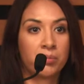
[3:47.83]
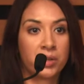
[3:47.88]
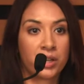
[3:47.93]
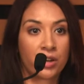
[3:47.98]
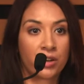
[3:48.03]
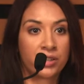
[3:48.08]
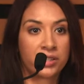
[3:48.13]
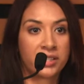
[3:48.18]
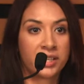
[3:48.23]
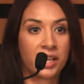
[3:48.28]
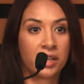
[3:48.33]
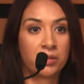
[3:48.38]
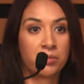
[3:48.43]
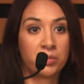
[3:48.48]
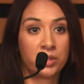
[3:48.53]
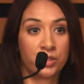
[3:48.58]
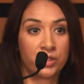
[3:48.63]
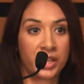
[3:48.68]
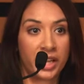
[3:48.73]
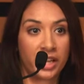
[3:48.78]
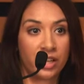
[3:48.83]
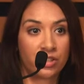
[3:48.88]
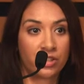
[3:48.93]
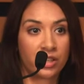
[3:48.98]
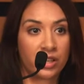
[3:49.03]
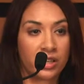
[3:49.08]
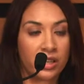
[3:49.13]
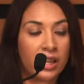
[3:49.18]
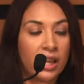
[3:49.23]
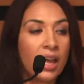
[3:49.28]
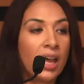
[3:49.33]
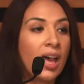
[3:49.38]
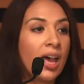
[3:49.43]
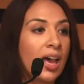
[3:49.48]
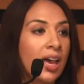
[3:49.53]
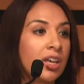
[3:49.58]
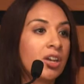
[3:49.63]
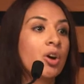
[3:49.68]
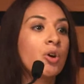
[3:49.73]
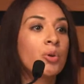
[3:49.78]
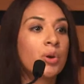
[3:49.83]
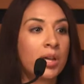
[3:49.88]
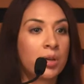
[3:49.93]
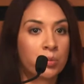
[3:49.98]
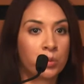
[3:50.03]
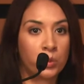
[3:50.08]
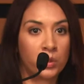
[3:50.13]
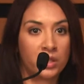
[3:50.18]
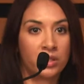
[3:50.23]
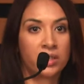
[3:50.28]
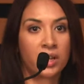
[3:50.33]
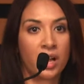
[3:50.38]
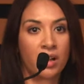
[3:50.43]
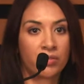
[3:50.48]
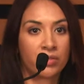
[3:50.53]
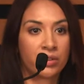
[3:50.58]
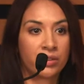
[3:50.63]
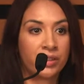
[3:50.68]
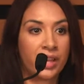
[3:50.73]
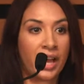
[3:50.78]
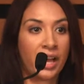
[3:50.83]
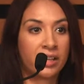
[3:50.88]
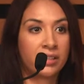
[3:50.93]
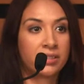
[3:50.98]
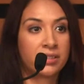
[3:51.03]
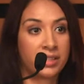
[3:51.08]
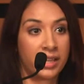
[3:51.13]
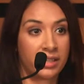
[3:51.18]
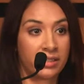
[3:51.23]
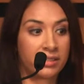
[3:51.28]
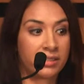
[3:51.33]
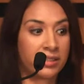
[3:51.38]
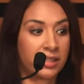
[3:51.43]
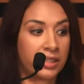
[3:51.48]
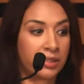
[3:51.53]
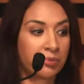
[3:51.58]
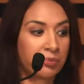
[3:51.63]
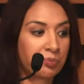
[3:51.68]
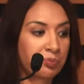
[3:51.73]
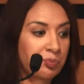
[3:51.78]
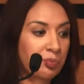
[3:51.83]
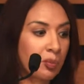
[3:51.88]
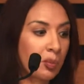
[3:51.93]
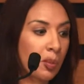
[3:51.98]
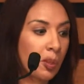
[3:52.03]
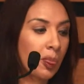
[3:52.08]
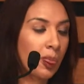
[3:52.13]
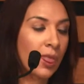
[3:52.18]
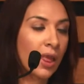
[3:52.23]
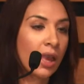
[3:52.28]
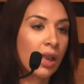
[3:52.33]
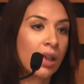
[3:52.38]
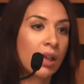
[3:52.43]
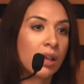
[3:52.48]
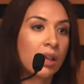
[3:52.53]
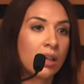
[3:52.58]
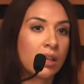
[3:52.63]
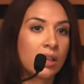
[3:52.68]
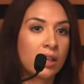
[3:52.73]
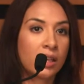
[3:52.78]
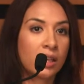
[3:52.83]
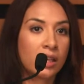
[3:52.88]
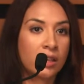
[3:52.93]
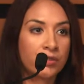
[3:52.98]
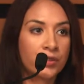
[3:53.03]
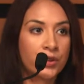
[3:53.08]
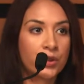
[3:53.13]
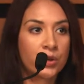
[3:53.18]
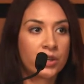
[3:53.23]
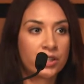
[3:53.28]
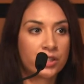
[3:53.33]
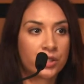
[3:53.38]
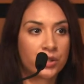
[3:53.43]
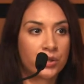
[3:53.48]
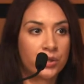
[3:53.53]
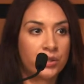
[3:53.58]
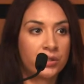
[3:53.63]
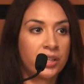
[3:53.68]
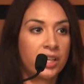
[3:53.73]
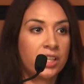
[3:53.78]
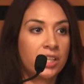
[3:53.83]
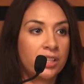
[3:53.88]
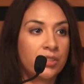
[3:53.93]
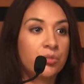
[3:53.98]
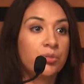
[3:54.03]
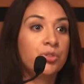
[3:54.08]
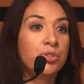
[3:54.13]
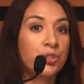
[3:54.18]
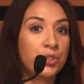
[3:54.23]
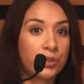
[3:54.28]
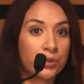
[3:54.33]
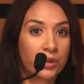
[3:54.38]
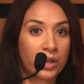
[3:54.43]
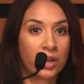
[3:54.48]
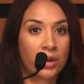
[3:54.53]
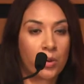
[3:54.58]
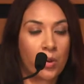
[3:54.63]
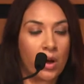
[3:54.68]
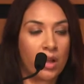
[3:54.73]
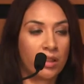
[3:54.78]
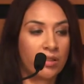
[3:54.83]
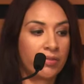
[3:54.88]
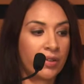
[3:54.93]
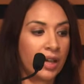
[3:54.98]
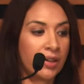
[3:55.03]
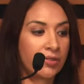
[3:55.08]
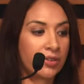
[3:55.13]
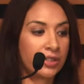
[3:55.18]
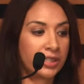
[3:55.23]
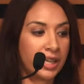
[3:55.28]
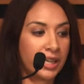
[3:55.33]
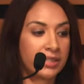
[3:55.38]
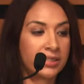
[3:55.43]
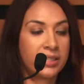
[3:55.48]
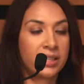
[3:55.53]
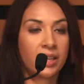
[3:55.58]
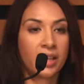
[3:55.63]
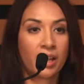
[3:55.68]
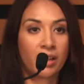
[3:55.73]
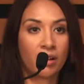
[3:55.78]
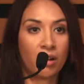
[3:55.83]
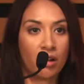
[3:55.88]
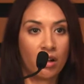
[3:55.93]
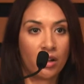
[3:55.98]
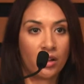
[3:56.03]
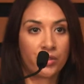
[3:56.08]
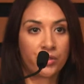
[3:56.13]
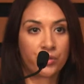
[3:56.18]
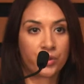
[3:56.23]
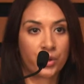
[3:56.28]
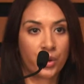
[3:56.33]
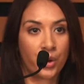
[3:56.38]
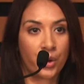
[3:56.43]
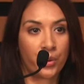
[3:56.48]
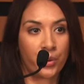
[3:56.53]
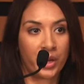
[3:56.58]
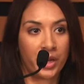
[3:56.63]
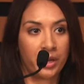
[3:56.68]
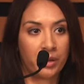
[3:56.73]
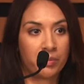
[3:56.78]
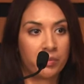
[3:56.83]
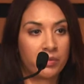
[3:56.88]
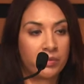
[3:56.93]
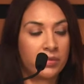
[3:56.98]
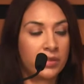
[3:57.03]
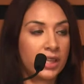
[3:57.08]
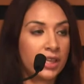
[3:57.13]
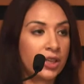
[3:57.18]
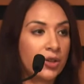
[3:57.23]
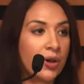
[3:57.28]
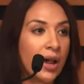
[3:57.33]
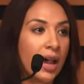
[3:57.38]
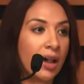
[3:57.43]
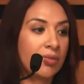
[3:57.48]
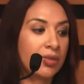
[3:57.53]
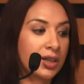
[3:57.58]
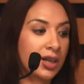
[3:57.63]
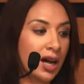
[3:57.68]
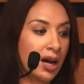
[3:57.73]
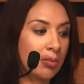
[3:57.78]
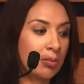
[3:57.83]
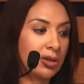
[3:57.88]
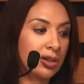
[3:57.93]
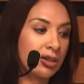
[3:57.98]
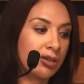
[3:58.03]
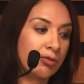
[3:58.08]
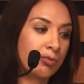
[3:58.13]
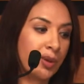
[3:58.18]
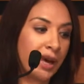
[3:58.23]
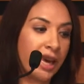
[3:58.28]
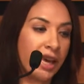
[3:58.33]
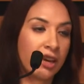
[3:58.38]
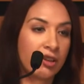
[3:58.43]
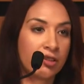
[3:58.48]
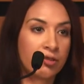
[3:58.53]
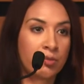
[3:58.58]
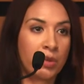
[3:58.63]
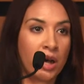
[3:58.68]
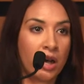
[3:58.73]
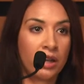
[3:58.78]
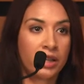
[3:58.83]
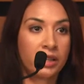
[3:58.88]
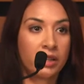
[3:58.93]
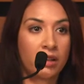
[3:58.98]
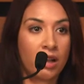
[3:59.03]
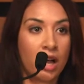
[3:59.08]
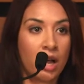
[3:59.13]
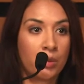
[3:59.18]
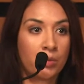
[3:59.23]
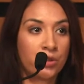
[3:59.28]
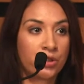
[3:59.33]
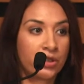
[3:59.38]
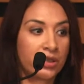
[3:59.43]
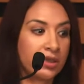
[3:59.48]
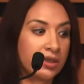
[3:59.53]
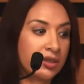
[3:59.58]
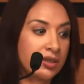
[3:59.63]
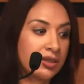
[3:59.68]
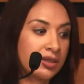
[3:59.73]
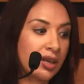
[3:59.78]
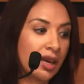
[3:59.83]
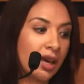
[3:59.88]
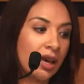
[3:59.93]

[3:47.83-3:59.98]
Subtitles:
BRCA mutation, and OHIP will cover that testing. If you are told that you do not qualify for testing at all through OHIP, then you have a couple of pay out-of-pocket options.